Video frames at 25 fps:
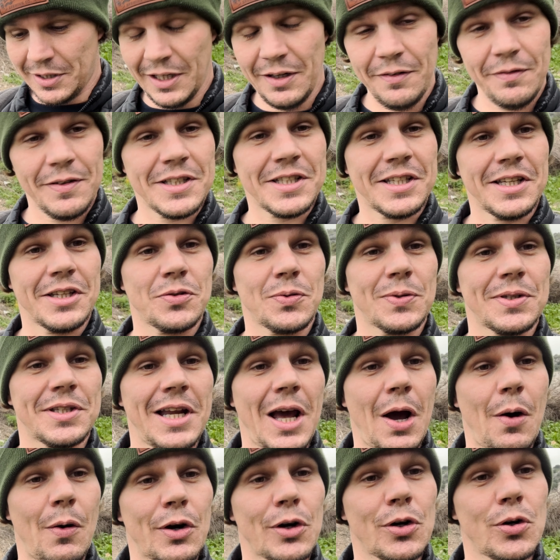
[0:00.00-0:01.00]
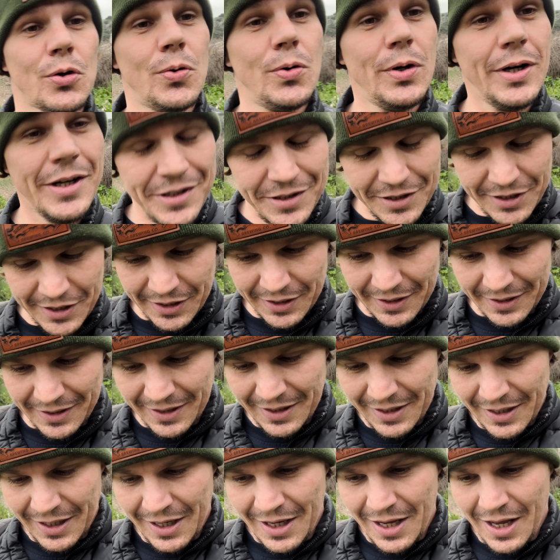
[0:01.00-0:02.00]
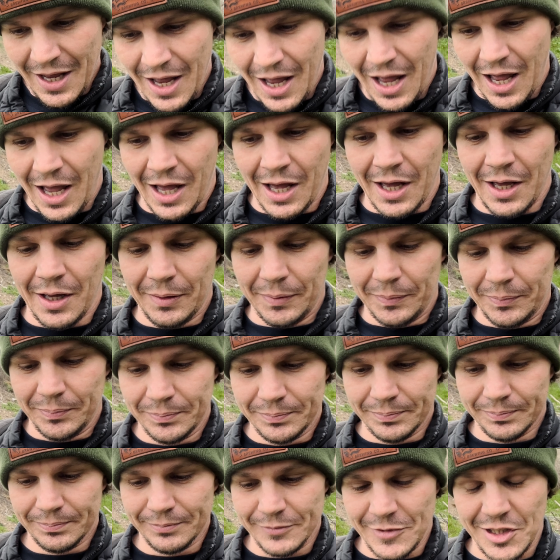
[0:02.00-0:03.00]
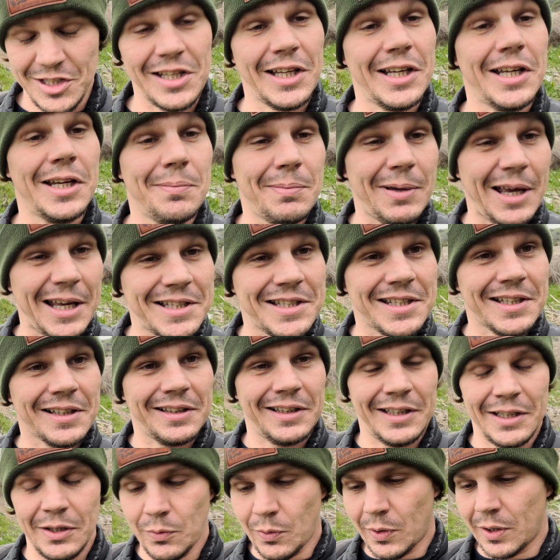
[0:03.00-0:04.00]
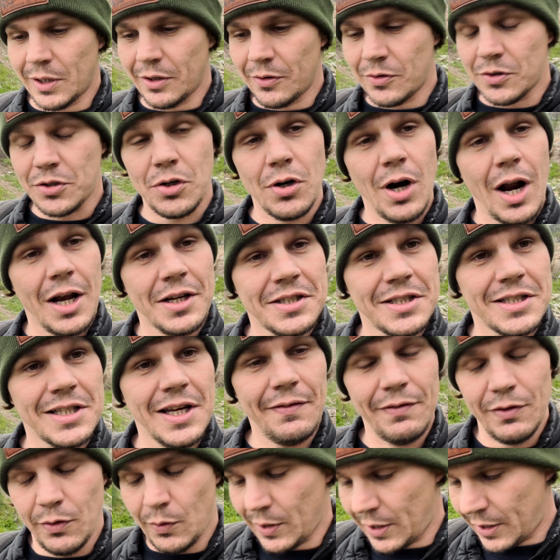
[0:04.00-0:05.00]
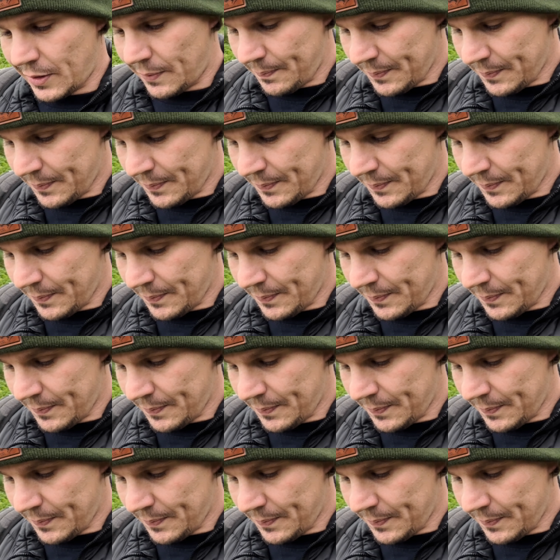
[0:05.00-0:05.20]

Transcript: Ephesus was now a Christian city, basically, where there was crosses everywhere.